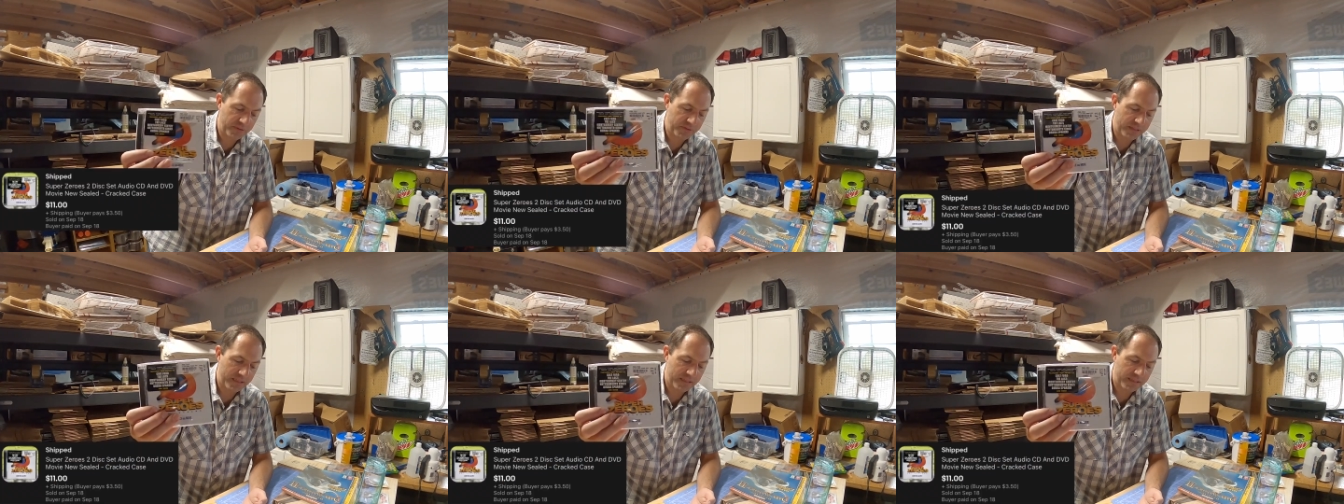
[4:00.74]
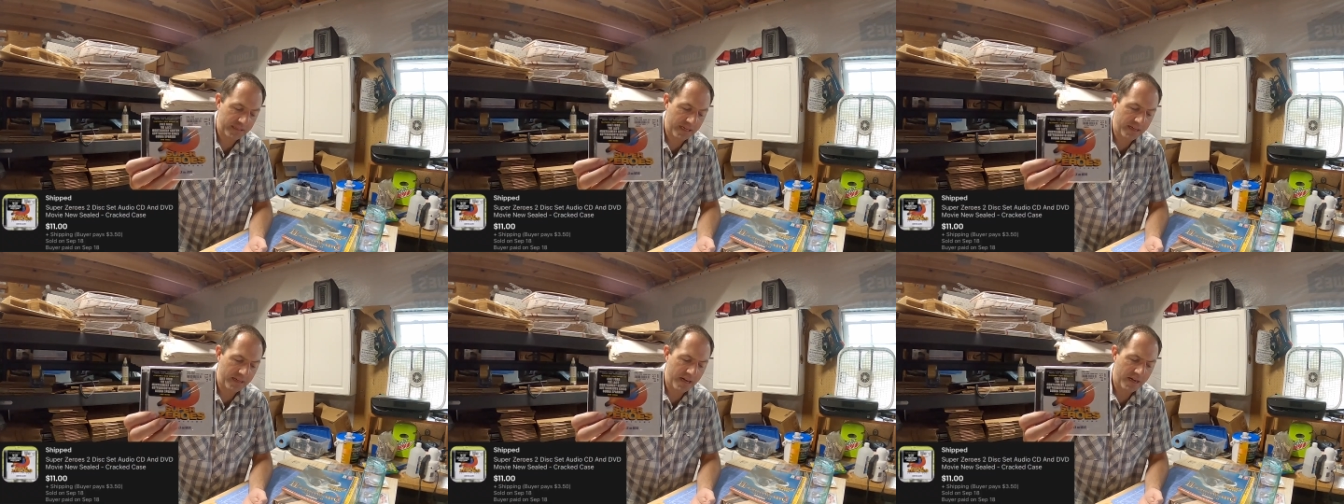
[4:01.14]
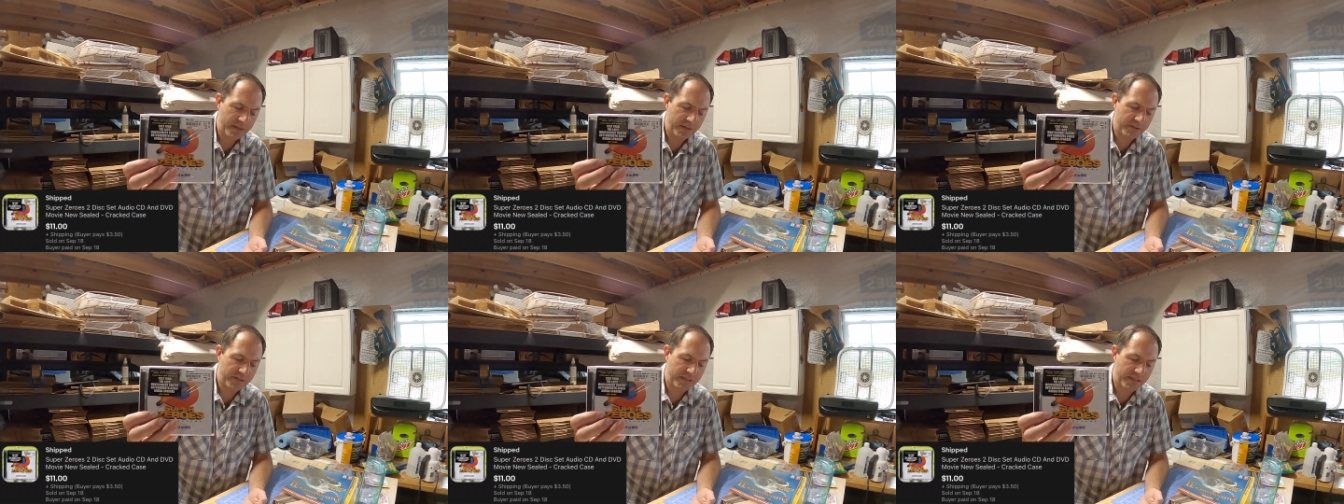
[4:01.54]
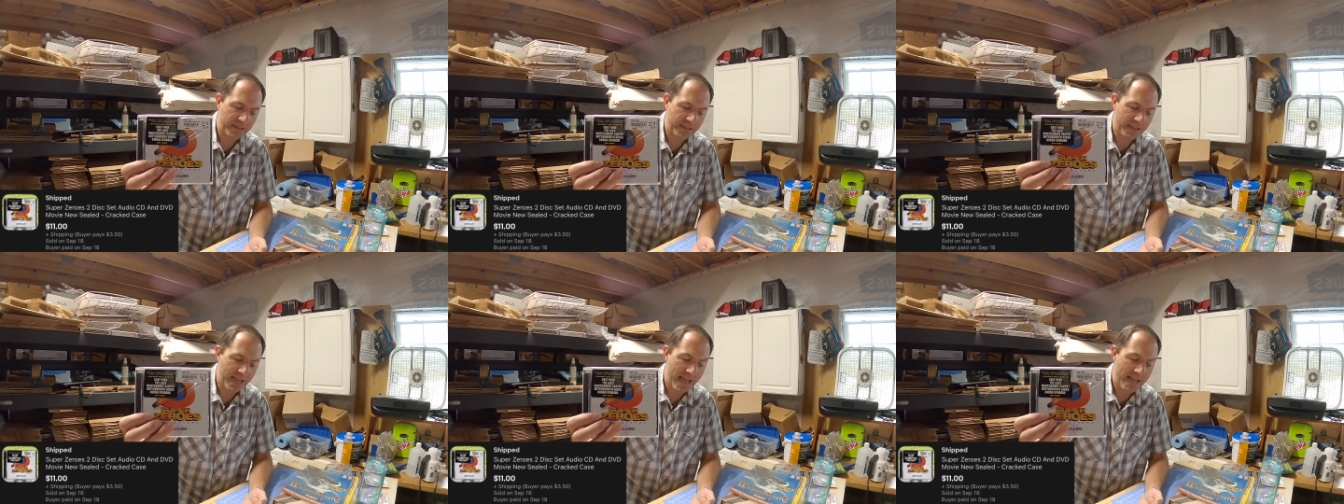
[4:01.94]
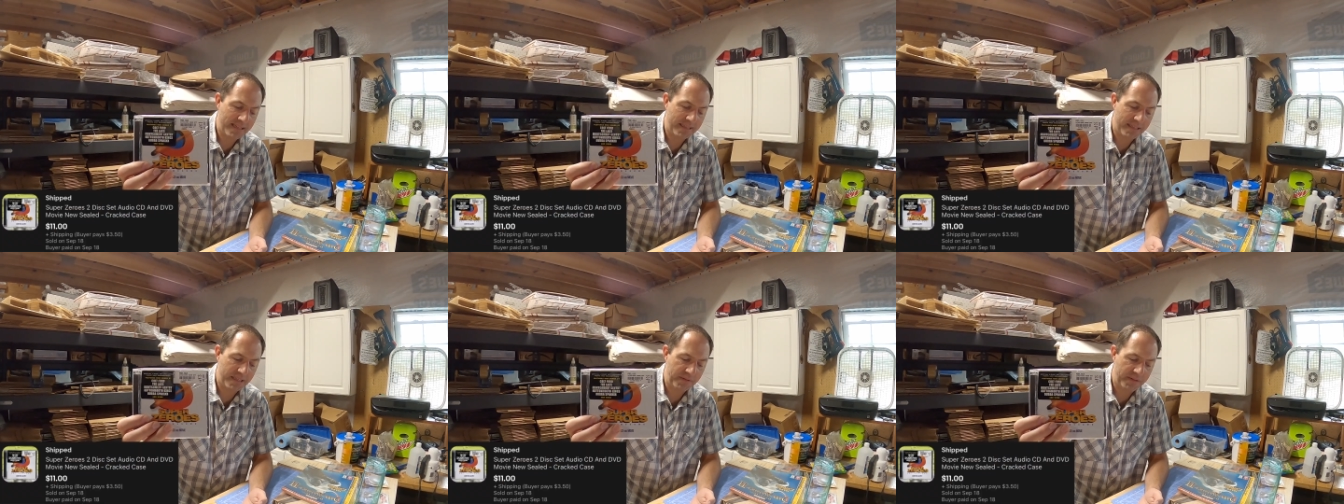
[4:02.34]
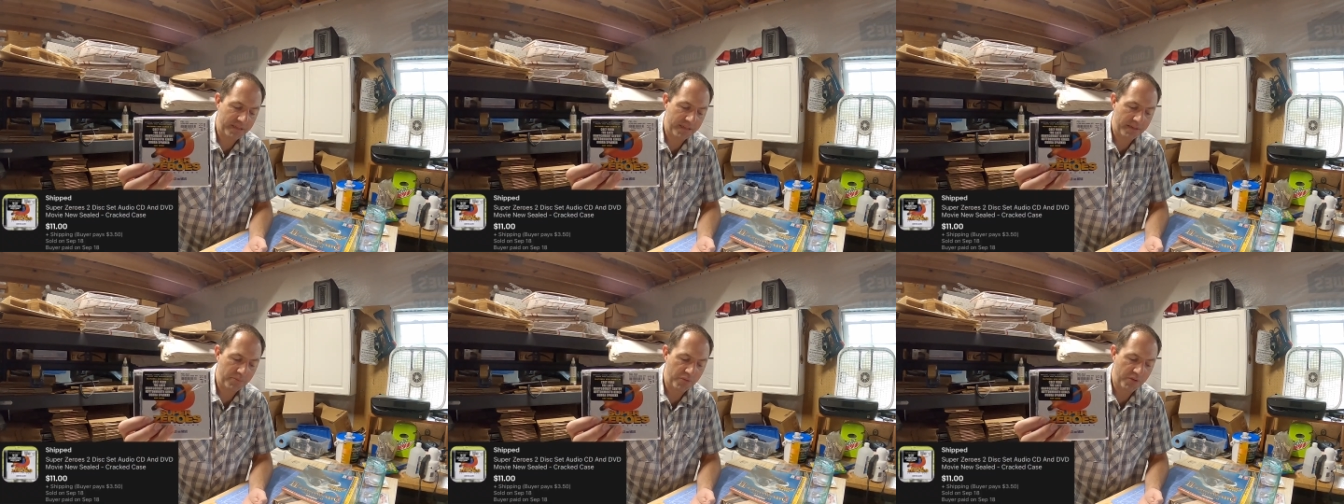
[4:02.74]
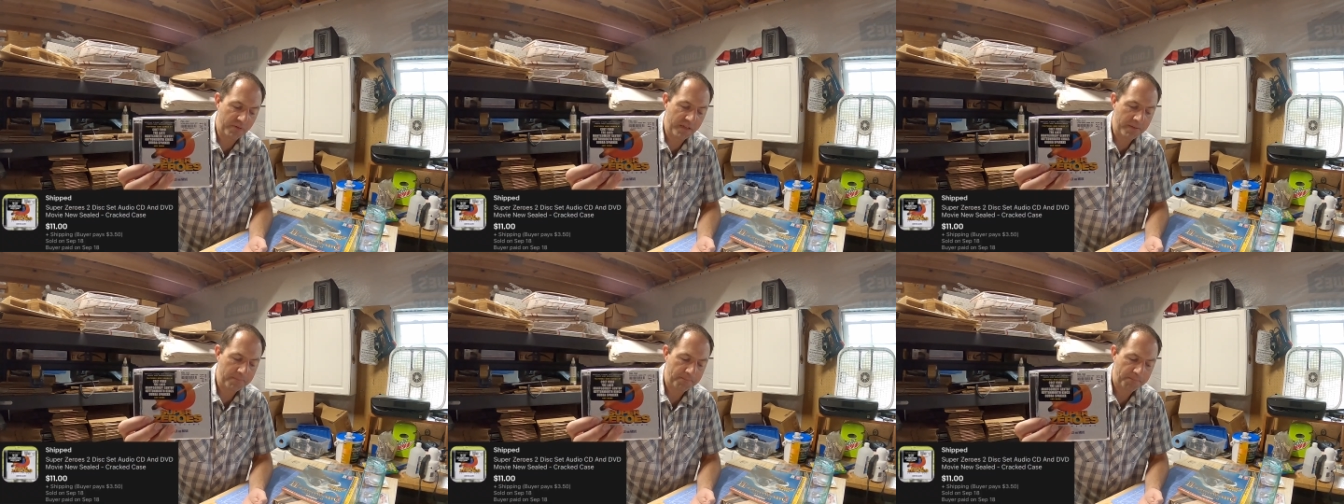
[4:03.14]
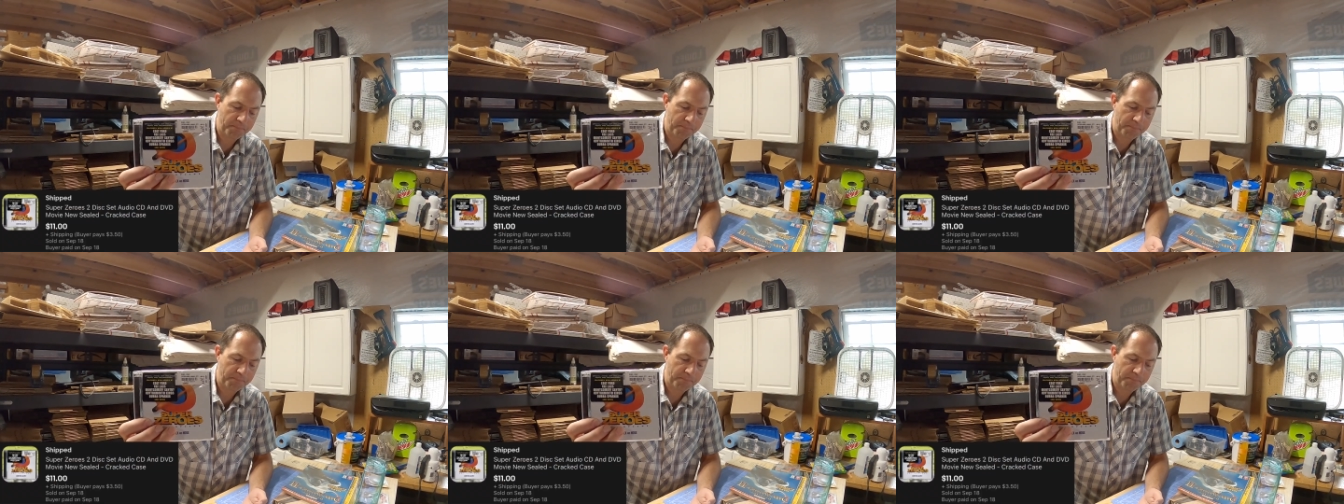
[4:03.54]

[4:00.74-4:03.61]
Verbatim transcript: two disc set audio C D and D V D movie.